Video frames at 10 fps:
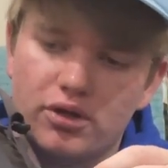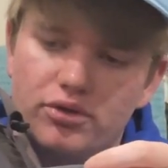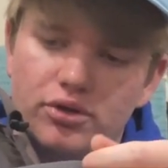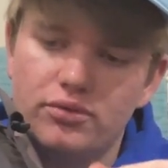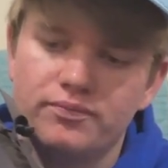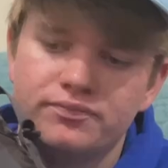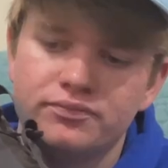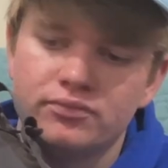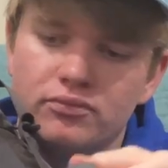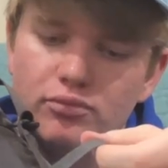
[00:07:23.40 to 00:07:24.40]
good,
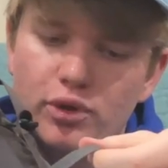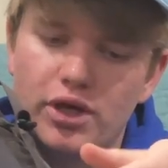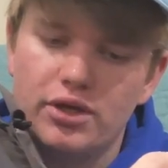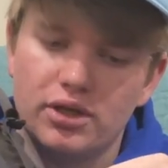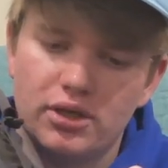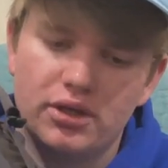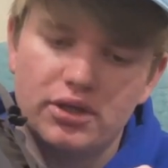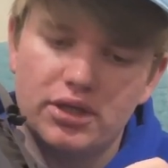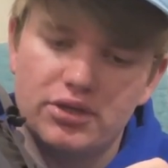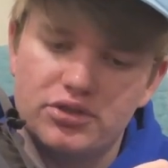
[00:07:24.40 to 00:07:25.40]
but
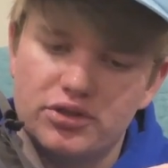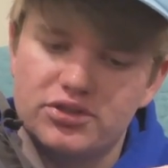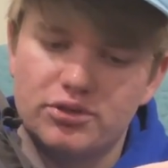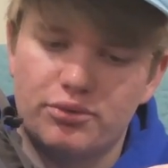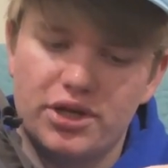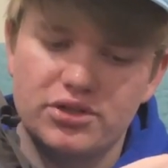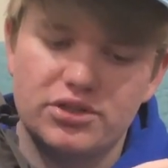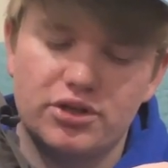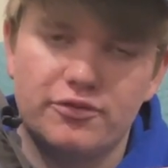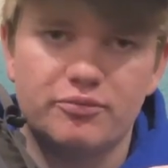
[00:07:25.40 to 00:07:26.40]
it's just the rings
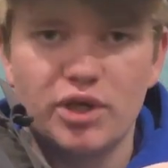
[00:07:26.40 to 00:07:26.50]
here.